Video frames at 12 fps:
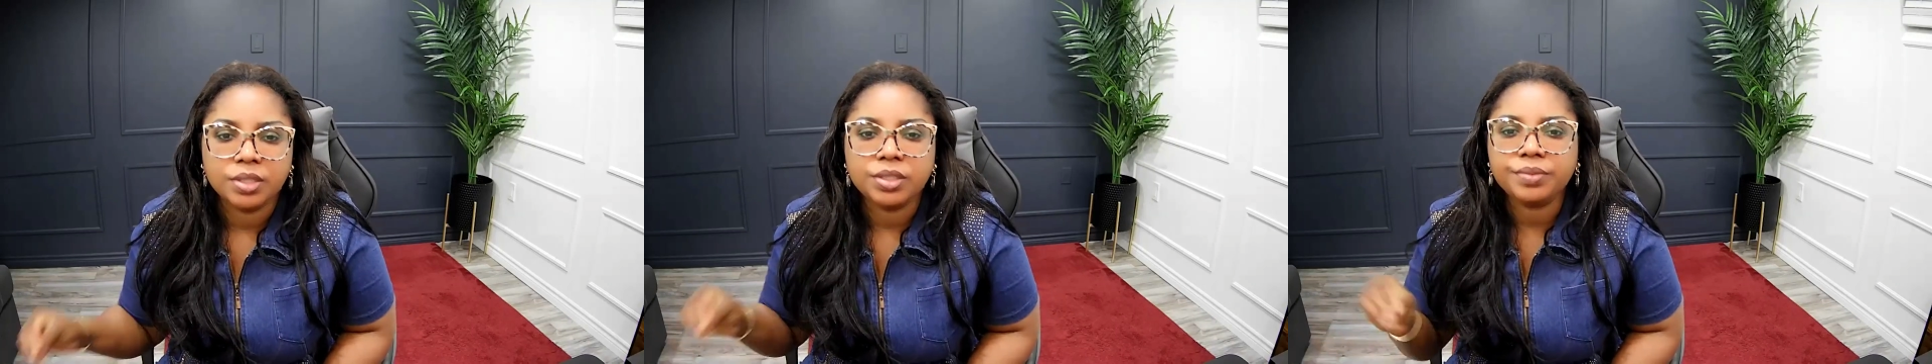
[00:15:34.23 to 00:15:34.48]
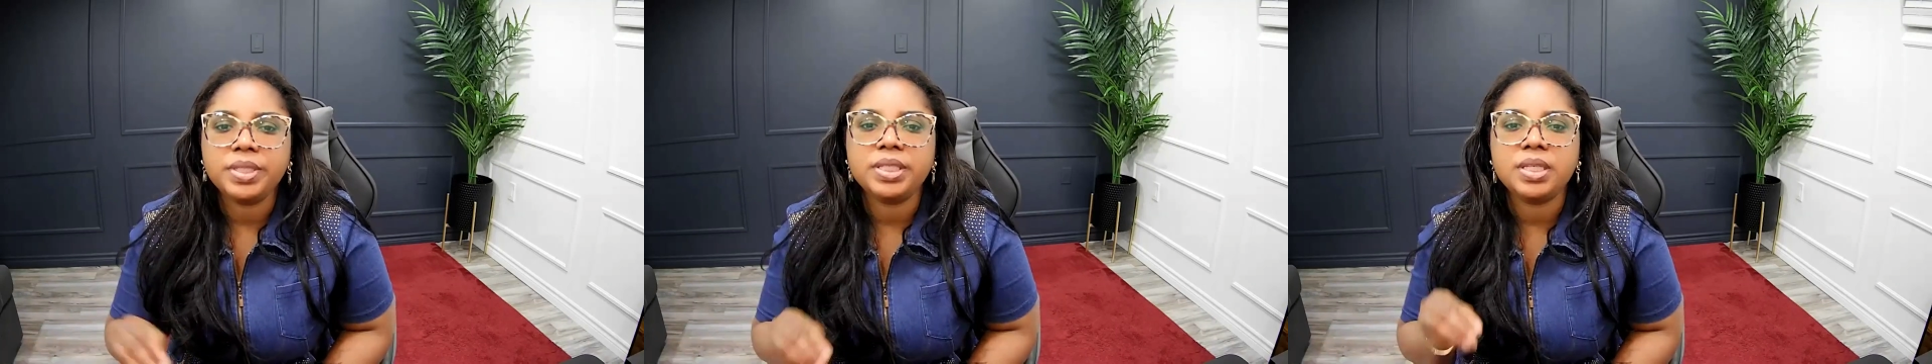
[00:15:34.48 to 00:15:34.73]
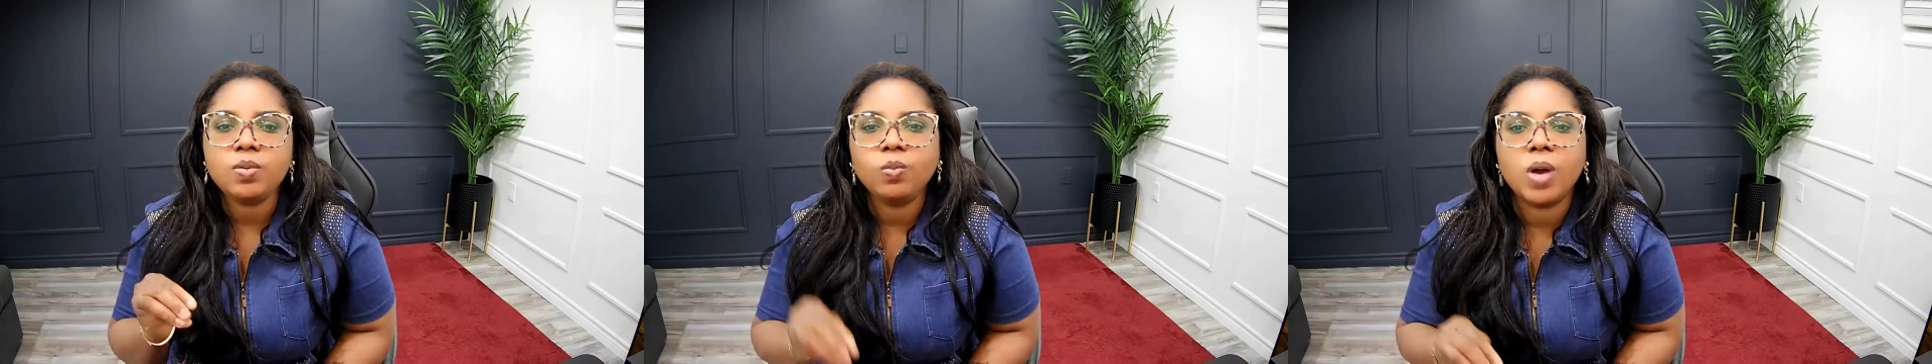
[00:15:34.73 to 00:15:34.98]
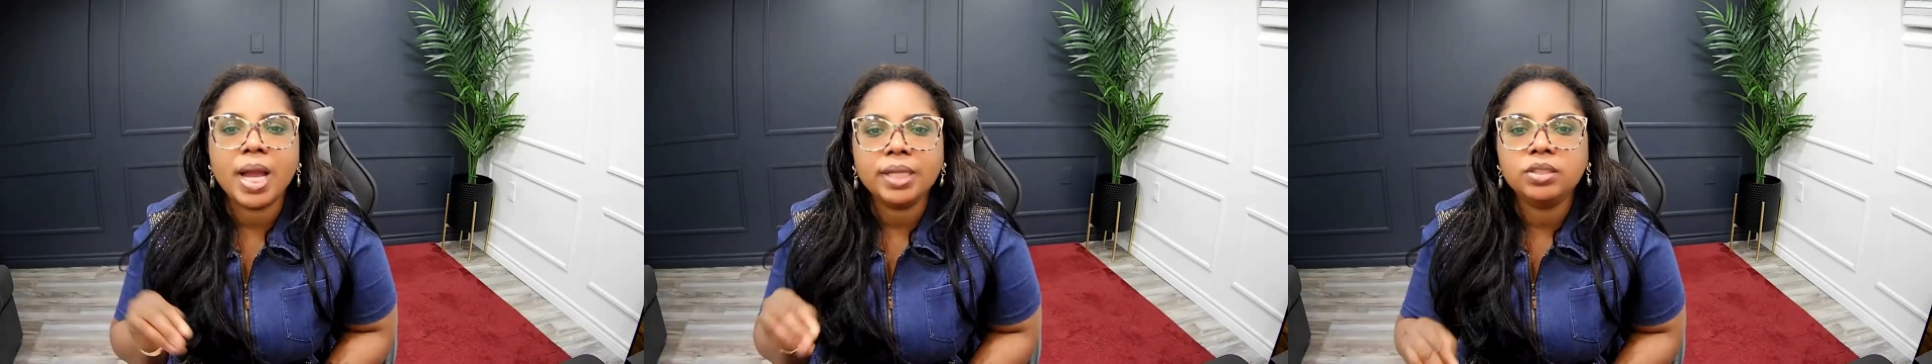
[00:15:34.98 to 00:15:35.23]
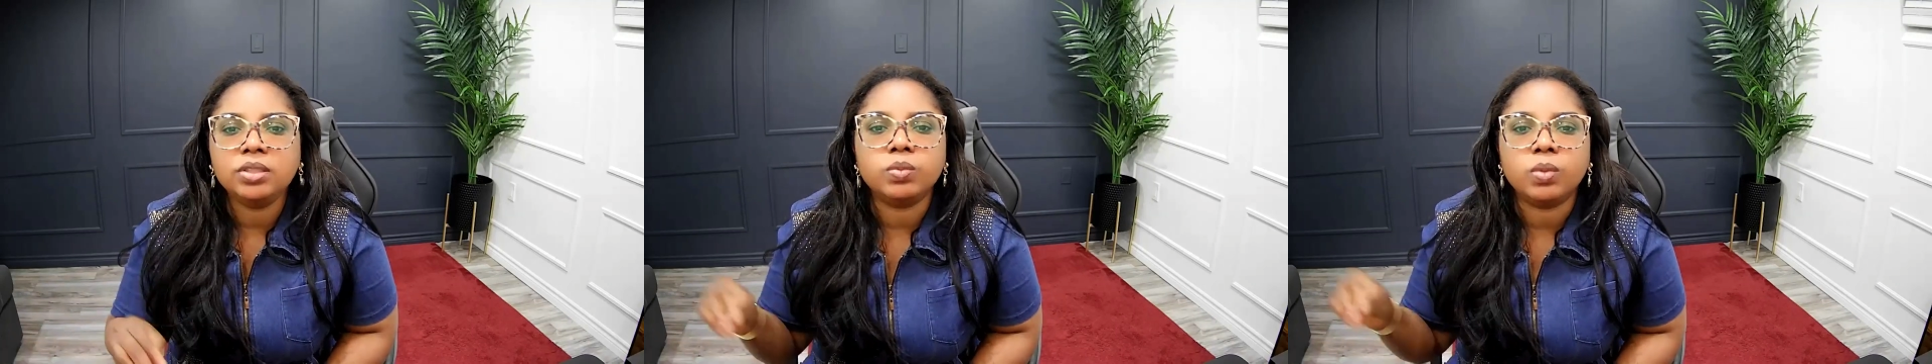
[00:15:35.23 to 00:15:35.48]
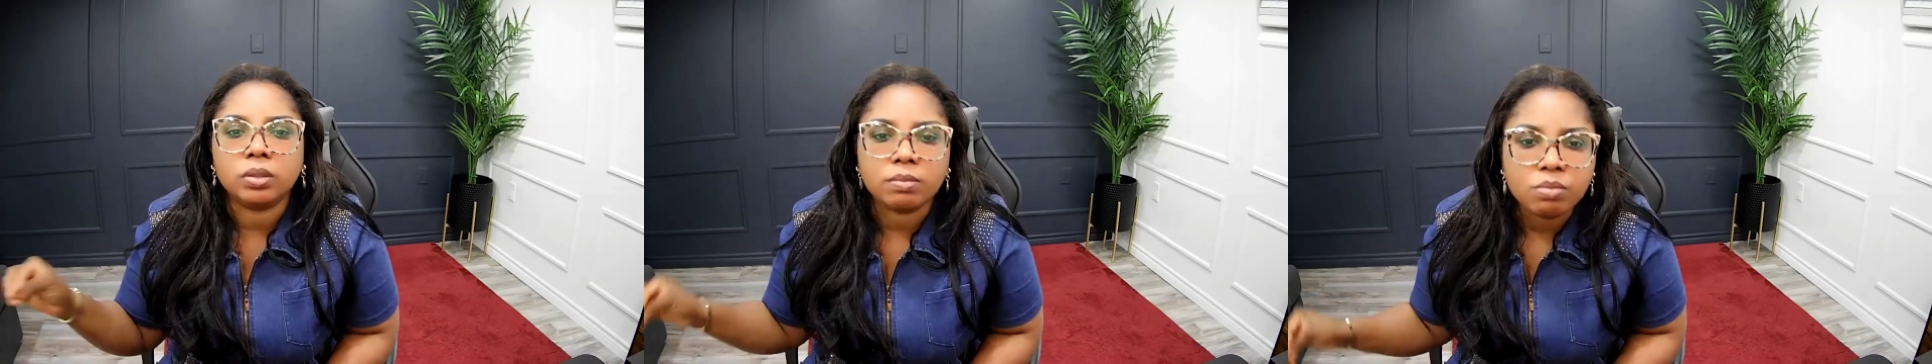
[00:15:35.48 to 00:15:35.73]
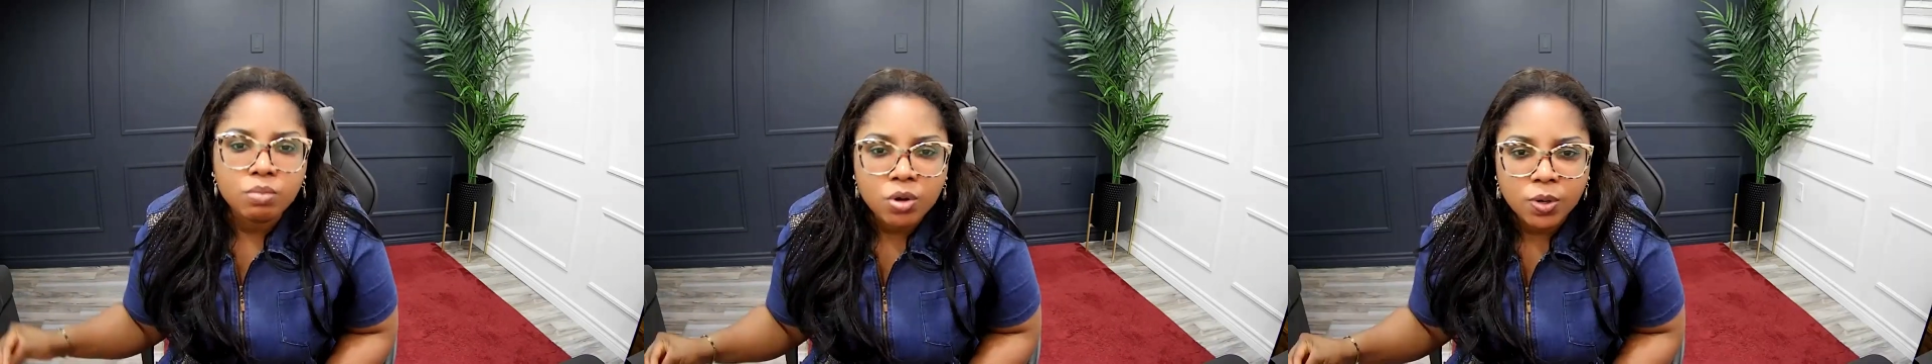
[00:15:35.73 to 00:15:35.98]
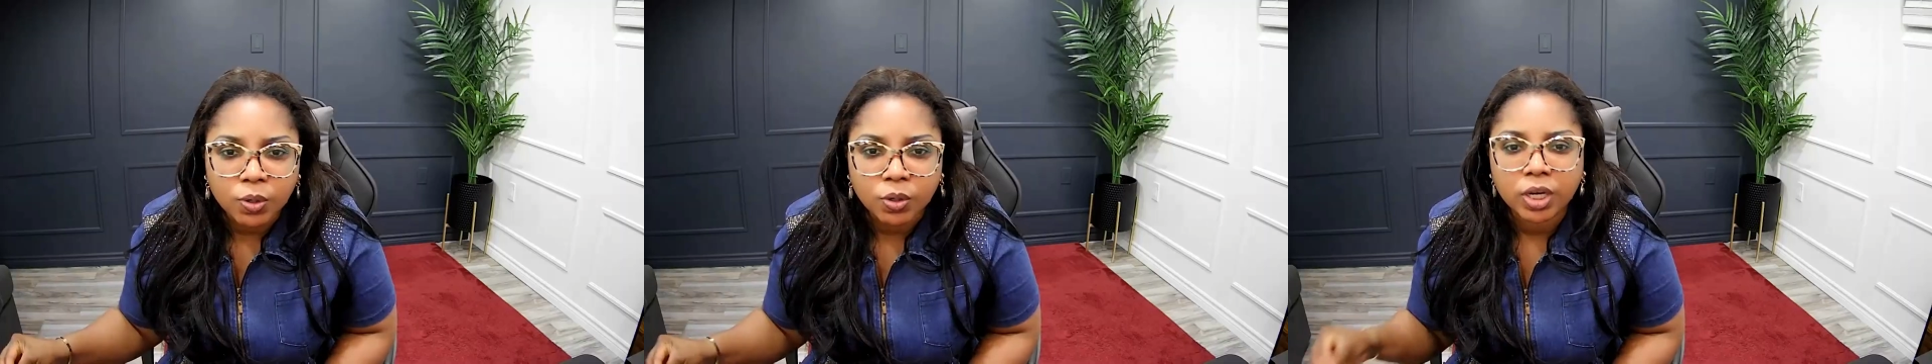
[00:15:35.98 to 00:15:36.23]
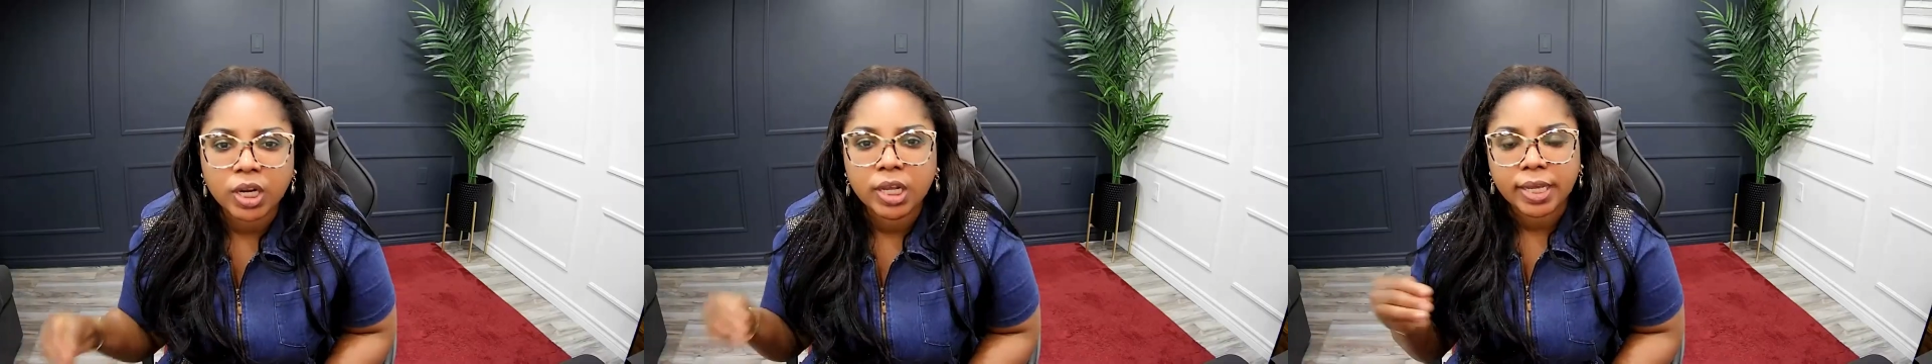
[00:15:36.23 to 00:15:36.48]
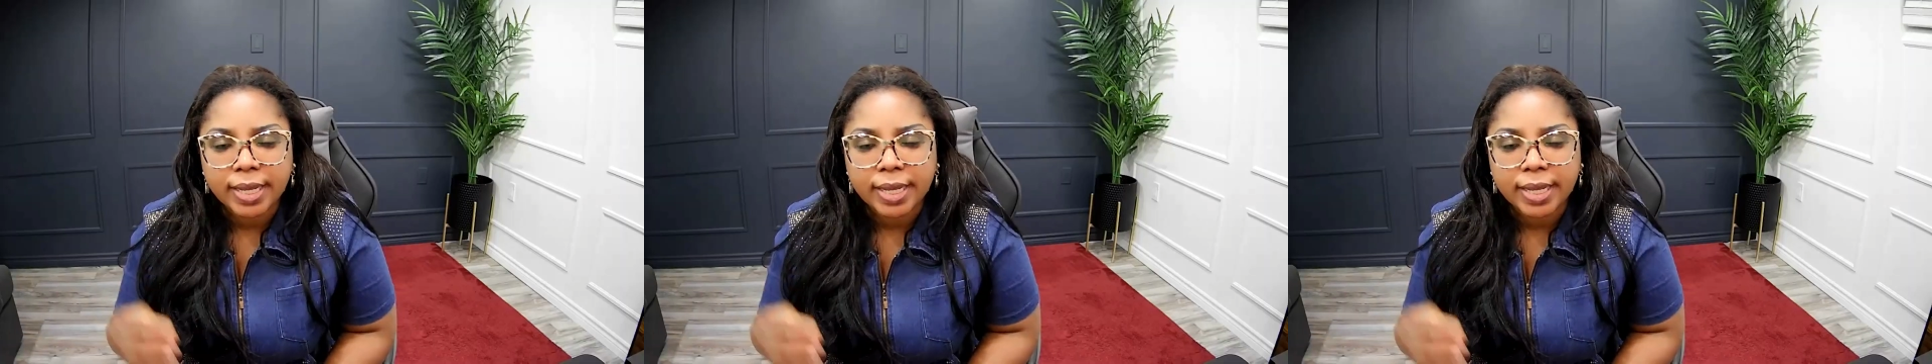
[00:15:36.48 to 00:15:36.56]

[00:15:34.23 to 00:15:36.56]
The reason why you want more